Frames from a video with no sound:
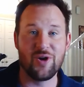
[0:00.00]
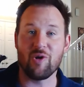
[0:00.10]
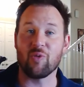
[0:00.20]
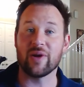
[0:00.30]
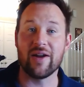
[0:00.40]

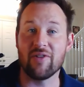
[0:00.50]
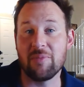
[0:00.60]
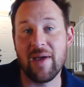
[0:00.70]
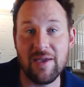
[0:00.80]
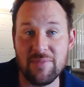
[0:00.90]
or whatever it
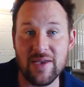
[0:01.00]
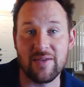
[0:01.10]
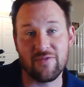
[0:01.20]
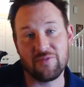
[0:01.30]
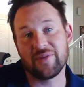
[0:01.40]
may be.
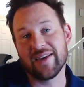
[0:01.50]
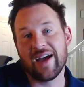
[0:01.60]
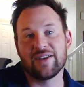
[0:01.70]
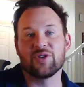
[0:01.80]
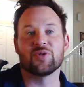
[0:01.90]
For me,
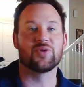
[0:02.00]
I do.